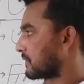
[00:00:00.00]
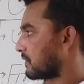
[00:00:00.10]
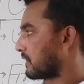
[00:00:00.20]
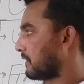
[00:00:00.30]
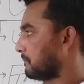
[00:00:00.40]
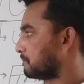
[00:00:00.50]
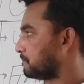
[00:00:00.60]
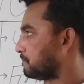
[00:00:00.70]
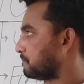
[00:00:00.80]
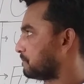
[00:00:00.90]
Okay?
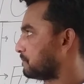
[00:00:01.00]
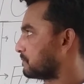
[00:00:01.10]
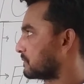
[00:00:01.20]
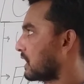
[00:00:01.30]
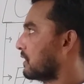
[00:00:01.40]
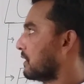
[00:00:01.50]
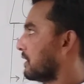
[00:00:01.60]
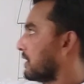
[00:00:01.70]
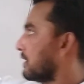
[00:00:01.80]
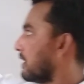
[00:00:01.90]

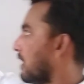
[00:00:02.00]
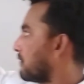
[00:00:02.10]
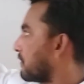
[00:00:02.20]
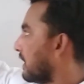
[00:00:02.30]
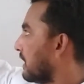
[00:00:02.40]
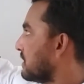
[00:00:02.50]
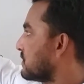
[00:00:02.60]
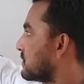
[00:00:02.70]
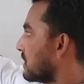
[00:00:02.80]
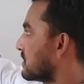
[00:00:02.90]
A
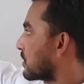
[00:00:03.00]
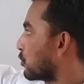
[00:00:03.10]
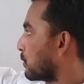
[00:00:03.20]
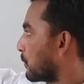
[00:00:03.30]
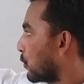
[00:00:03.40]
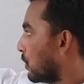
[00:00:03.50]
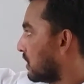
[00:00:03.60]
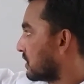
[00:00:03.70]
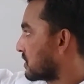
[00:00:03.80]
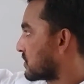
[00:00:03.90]
phrase is a group of
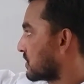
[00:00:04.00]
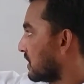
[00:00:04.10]
words.